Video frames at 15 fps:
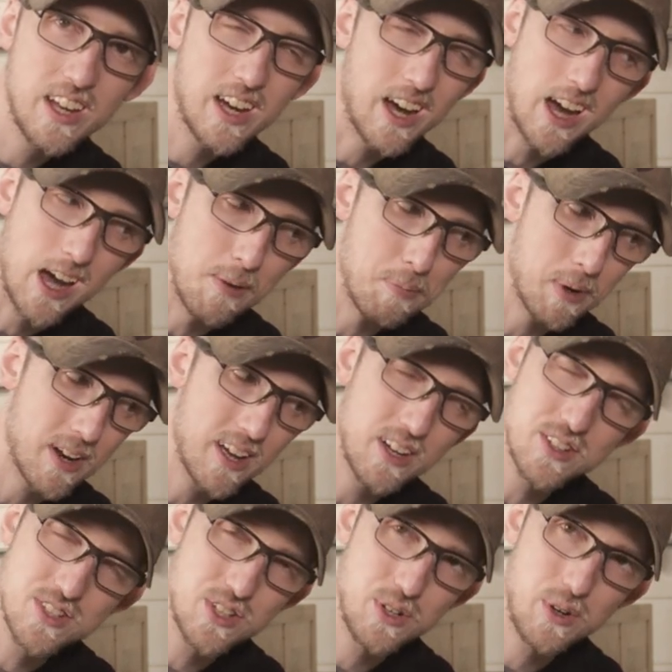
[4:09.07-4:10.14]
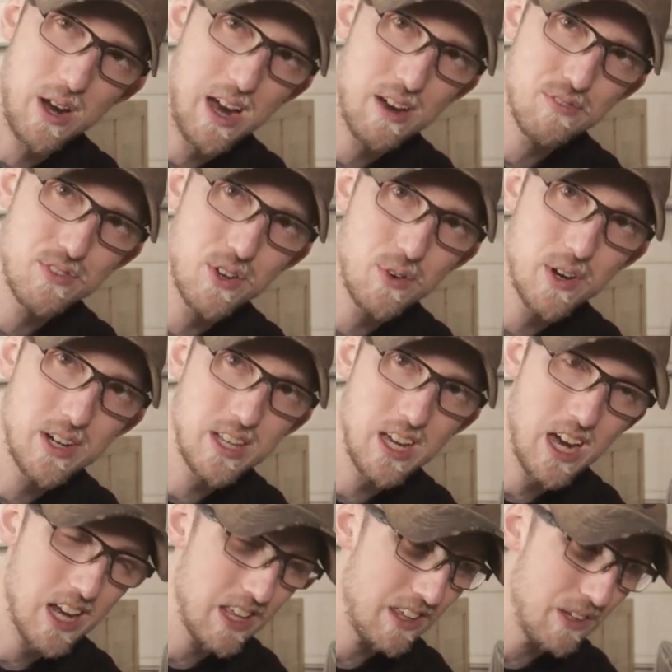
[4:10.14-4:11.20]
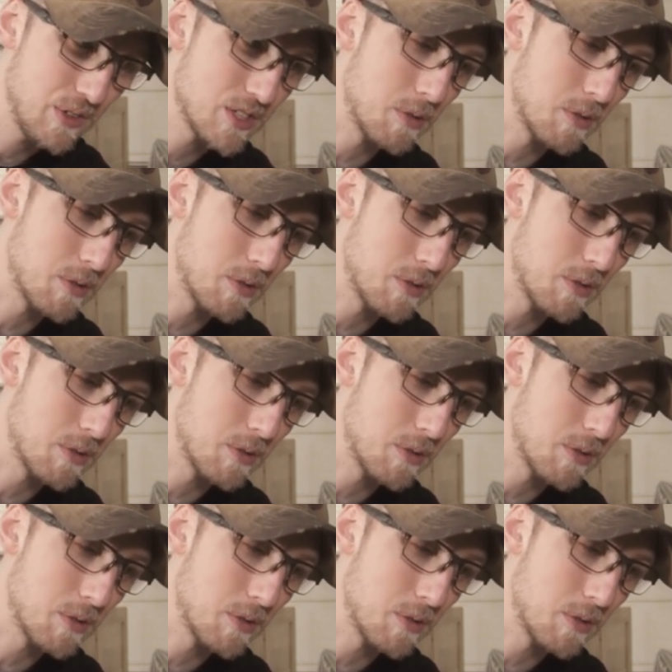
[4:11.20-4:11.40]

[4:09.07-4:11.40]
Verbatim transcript: uh, but I also have no idea how to use